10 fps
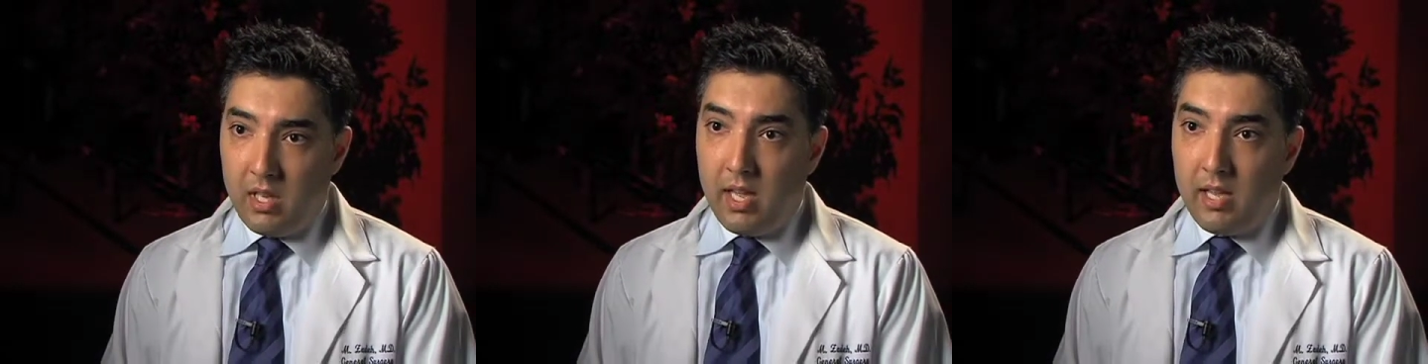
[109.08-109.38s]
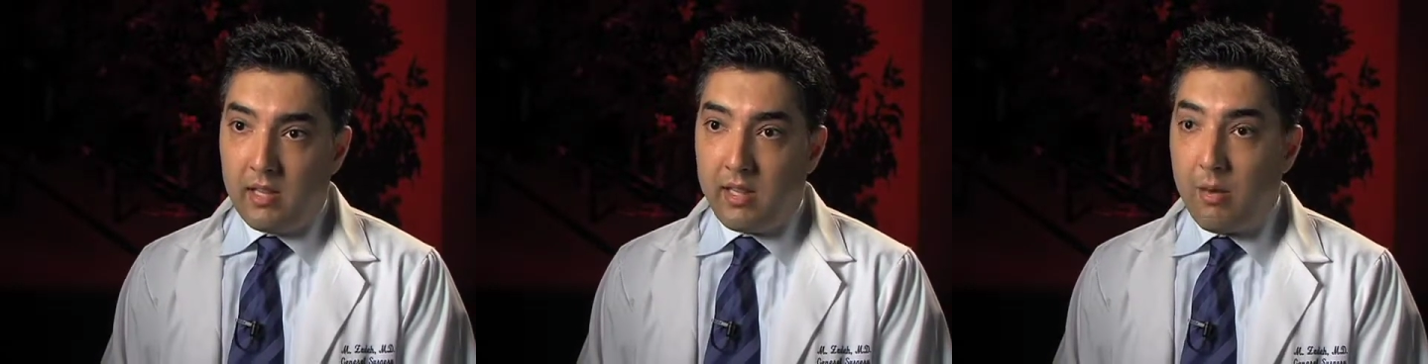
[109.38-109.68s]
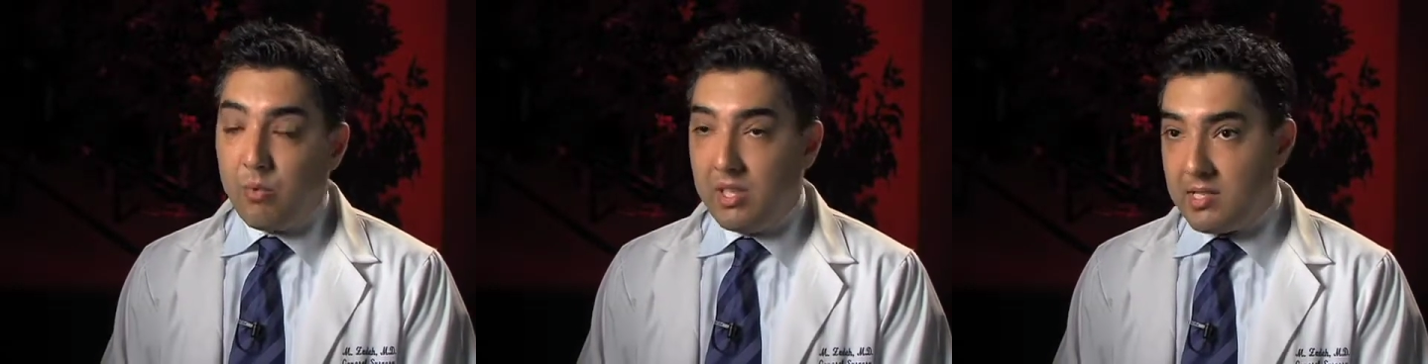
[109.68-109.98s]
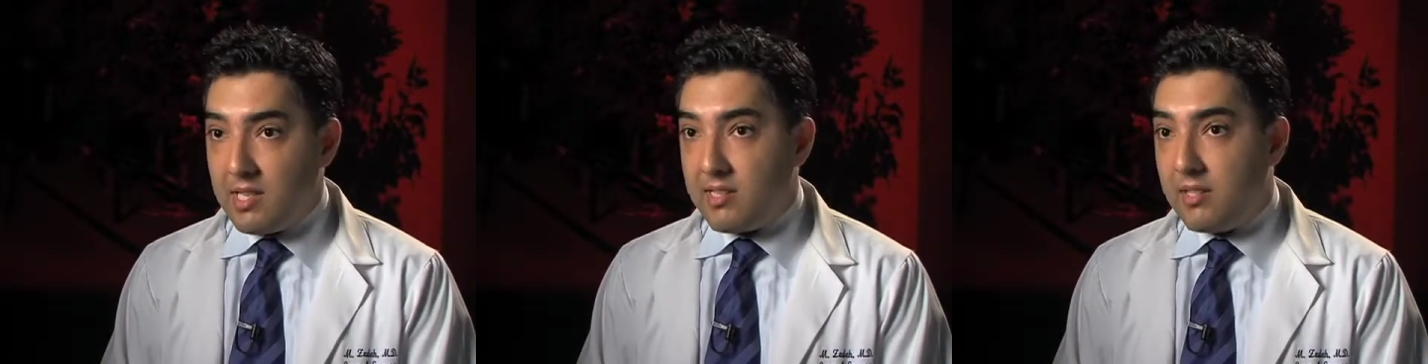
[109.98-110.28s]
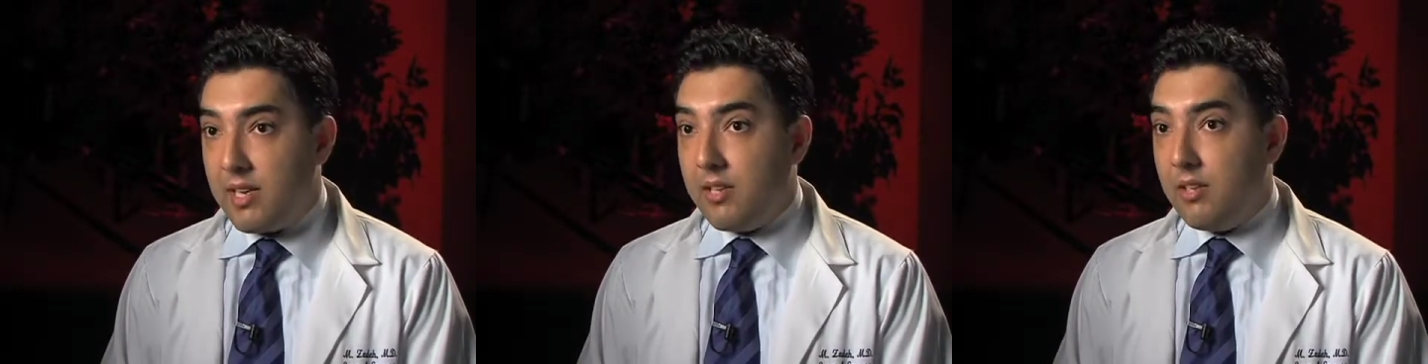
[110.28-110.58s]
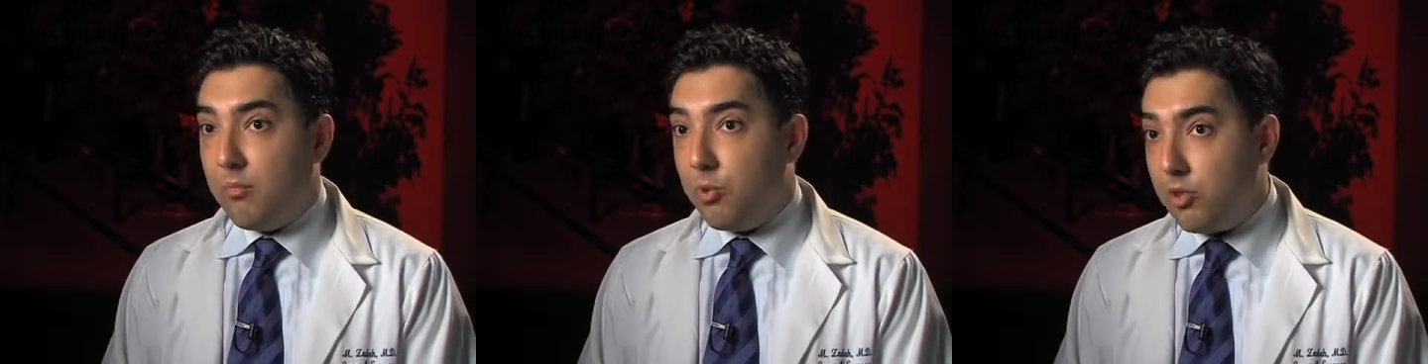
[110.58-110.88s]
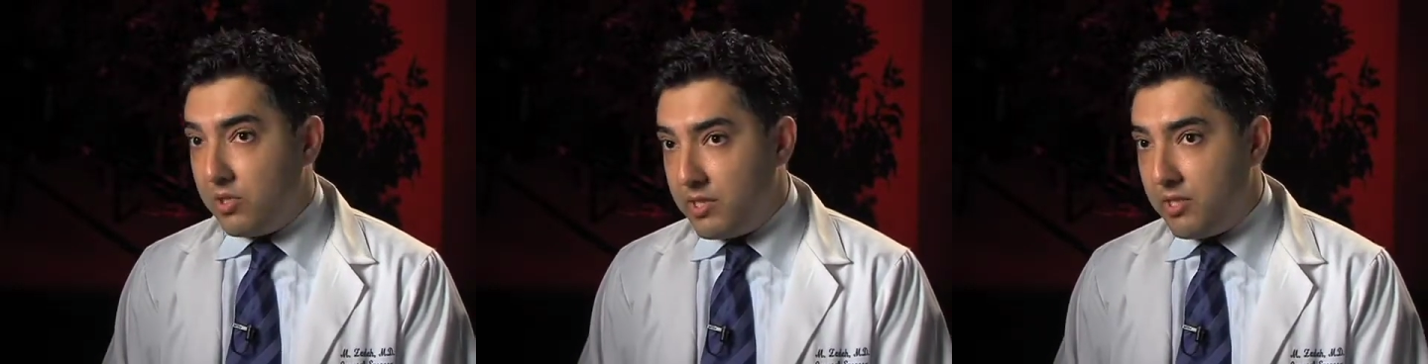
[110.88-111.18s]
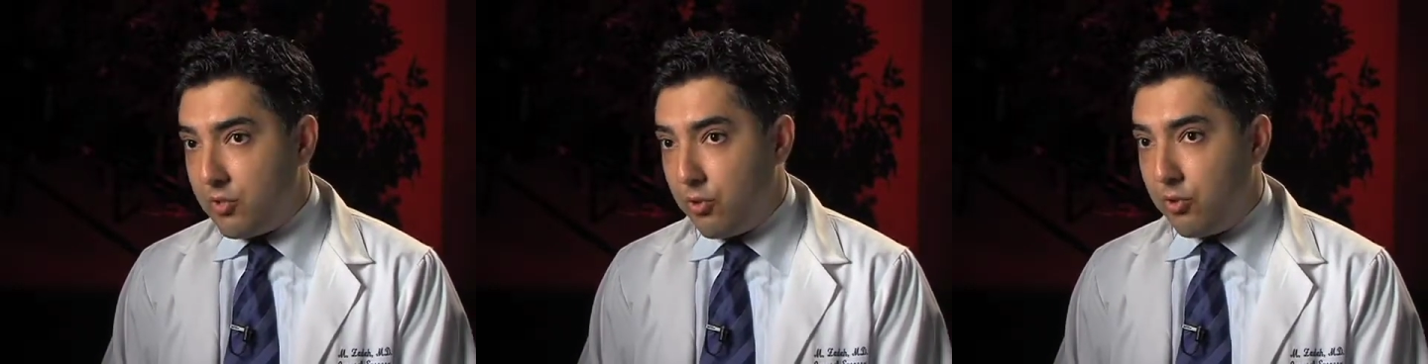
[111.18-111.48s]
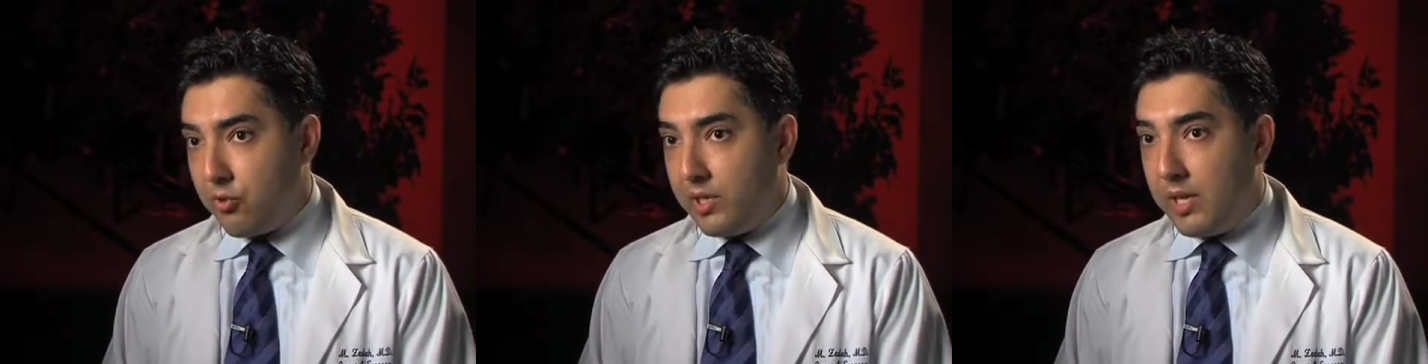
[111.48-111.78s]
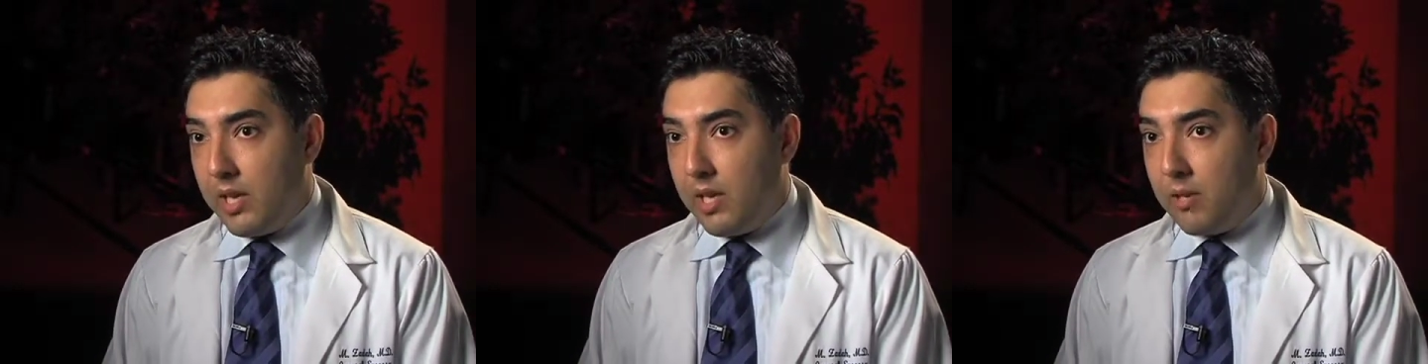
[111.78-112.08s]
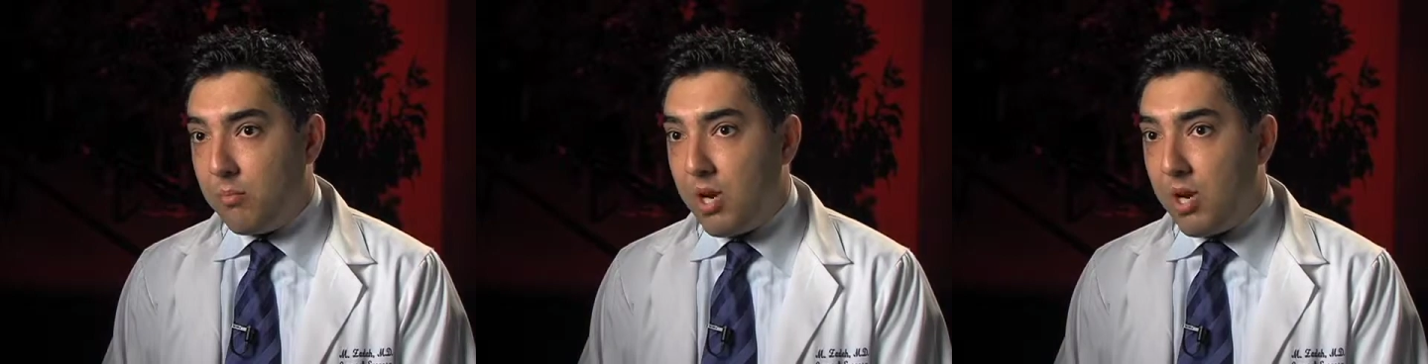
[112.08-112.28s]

and that would necessitate an emergency surgery and